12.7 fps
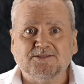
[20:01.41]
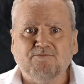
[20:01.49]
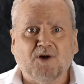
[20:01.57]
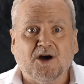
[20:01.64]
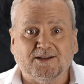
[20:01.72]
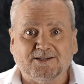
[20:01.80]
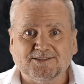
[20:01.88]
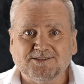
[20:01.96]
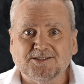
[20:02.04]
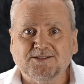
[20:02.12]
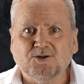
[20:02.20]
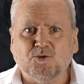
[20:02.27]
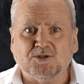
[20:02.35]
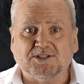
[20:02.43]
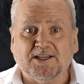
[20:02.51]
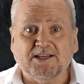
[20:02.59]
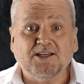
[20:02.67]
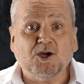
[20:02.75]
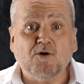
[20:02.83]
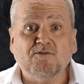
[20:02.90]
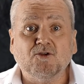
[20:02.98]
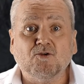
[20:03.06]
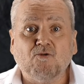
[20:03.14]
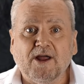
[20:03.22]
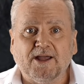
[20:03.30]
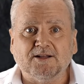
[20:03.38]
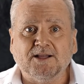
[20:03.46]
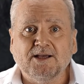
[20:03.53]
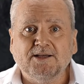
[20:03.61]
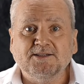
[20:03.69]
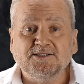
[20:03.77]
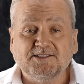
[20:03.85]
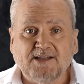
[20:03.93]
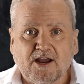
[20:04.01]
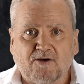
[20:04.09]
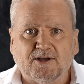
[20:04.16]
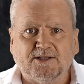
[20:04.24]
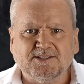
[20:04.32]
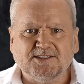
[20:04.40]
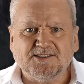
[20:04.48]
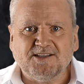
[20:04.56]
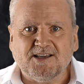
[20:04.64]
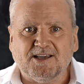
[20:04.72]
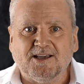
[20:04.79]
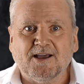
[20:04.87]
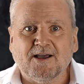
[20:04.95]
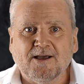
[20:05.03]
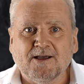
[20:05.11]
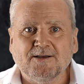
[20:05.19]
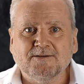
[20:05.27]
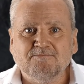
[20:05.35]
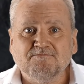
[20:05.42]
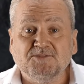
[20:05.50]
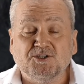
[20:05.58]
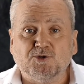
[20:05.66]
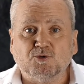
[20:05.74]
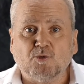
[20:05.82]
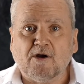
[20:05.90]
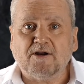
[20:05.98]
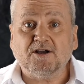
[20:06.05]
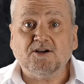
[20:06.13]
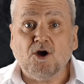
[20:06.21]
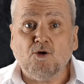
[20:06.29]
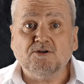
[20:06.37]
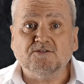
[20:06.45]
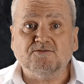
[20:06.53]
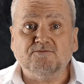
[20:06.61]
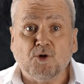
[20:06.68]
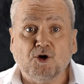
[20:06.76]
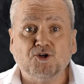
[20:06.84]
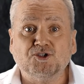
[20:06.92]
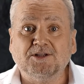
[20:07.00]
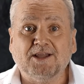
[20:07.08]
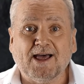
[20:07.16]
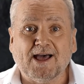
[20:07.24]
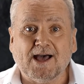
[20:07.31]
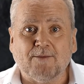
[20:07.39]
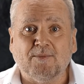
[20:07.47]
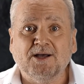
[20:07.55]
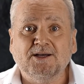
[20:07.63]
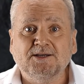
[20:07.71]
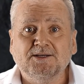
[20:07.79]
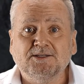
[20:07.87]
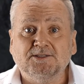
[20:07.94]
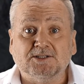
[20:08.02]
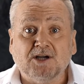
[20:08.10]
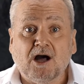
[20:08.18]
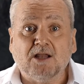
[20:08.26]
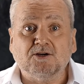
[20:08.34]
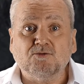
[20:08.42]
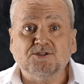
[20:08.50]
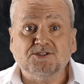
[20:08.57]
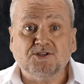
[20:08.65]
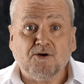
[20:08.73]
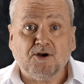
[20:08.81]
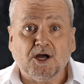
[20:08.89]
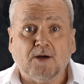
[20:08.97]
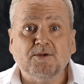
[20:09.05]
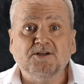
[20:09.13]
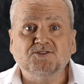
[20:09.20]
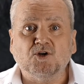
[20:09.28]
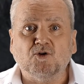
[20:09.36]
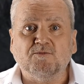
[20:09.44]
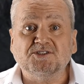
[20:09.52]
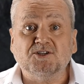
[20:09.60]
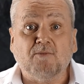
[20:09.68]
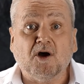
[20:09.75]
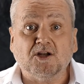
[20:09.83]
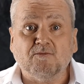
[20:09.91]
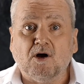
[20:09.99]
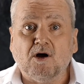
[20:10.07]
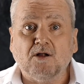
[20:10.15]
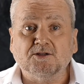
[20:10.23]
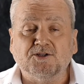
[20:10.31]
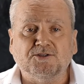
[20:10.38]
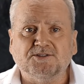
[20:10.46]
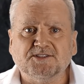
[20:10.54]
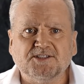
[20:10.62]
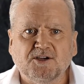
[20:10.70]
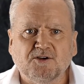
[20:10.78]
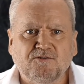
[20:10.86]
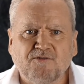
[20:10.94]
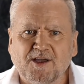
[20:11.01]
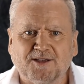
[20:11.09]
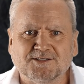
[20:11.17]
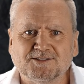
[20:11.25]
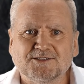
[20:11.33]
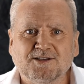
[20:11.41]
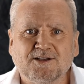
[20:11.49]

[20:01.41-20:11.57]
buttocks who was leaning over the rail, staring at the sea. She was wearing a coat of Persian lamb, and the collar was turned up so Mr. Butterball couldn't see her face.